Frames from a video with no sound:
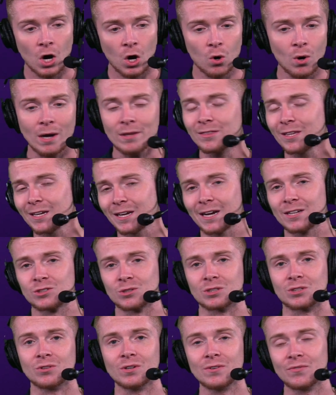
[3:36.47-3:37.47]
who I think
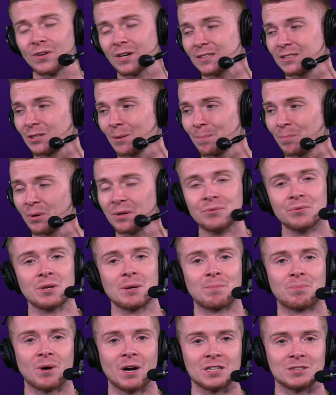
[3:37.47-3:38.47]
Ezra Cleveland has completely
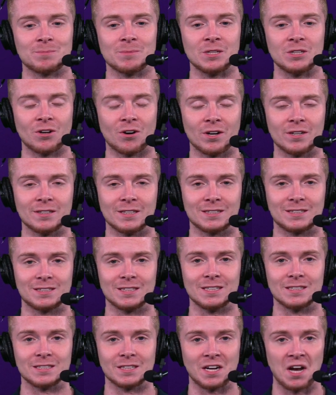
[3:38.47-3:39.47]
impressed me during this
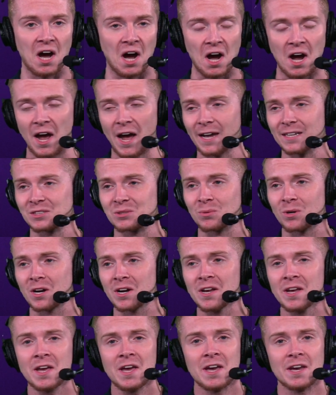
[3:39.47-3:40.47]
season. Ezra,
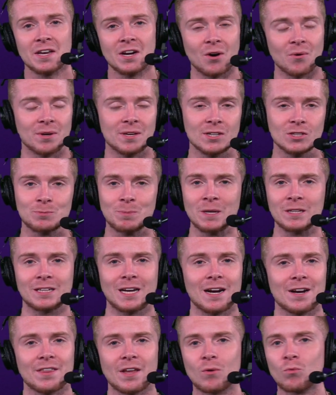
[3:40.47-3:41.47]
you know, he has been
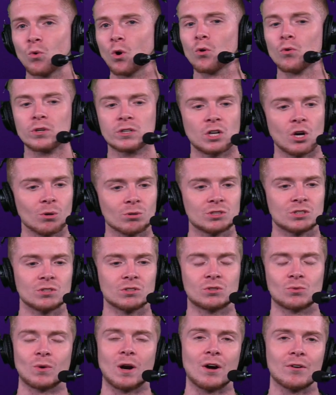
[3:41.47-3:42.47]
kind of that roller coaster
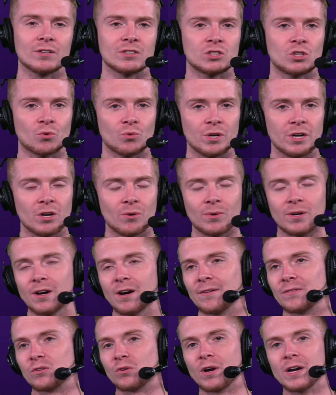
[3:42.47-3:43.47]
throughout his career where I
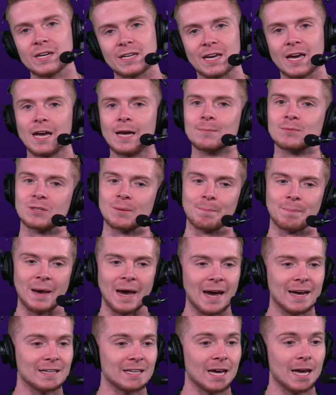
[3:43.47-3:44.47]
have great games and
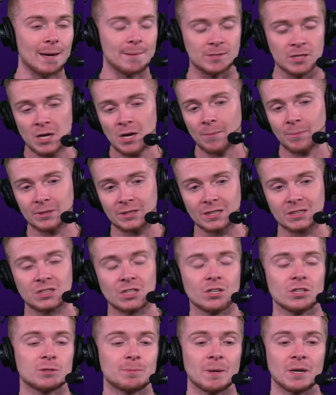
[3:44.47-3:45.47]
bad games, but this
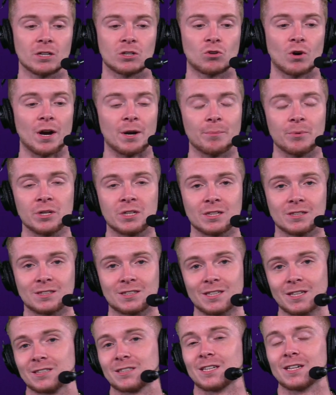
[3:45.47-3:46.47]
year he's been incredibly
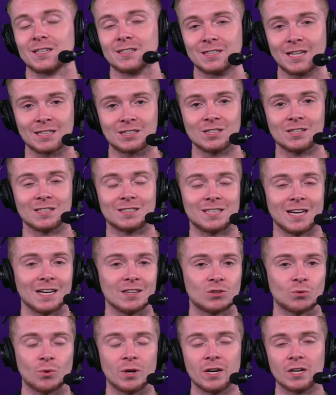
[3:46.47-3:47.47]
consistent. He's actually the
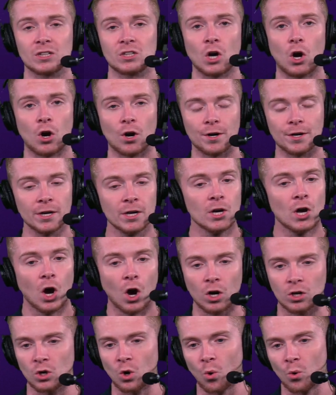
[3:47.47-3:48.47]
10th rated guard
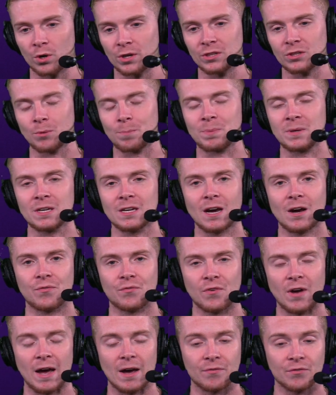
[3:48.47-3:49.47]
according to
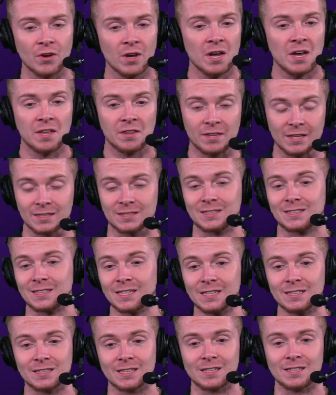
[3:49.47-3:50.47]
PFF this
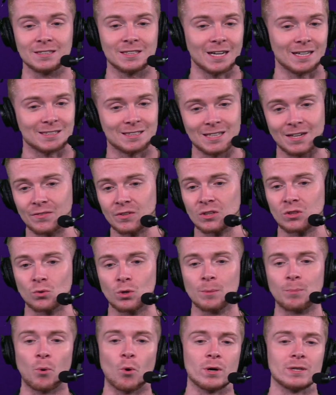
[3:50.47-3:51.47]
season. He's got a
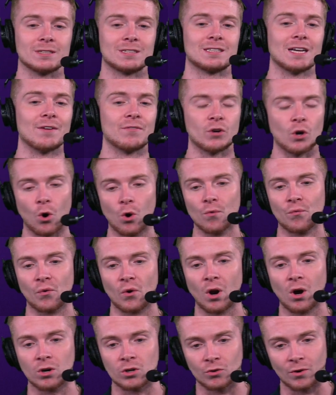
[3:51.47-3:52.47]
73.7
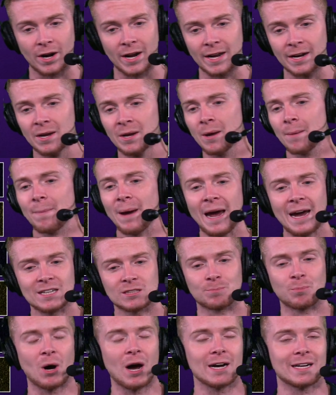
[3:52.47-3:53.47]
overall grade, pass
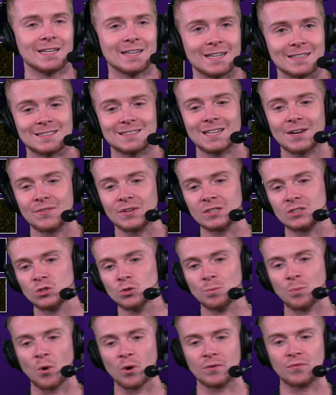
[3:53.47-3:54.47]
blocking at
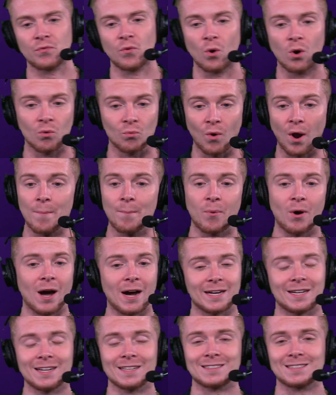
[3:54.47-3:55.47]
72.4, run
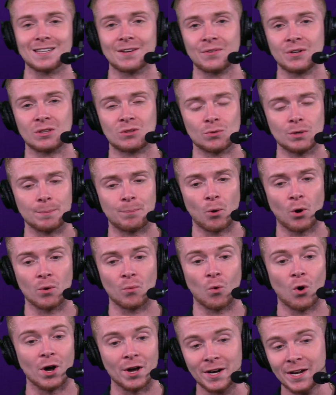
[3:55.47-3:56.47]
blocking at
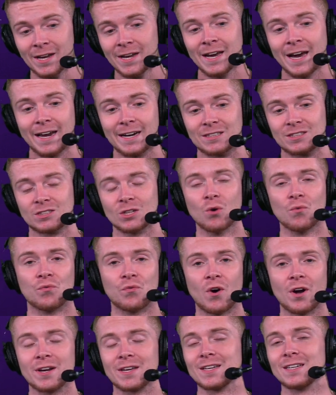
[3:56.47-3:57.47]
73.1, and it's so
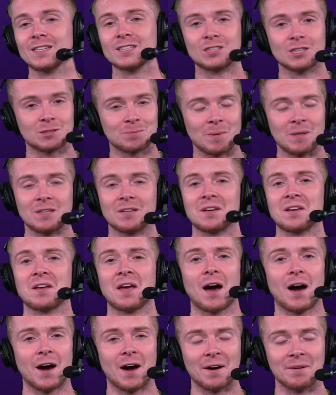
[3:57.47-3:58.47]
funny. He's just been
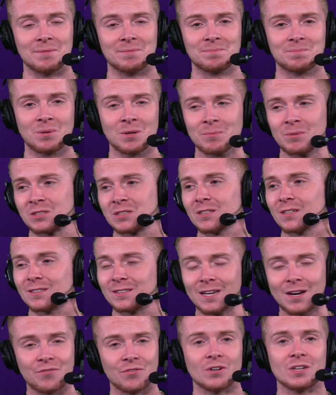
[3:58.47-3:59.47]
the pretty much the
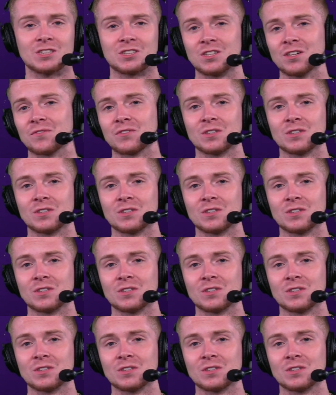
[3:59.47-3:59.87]
definition of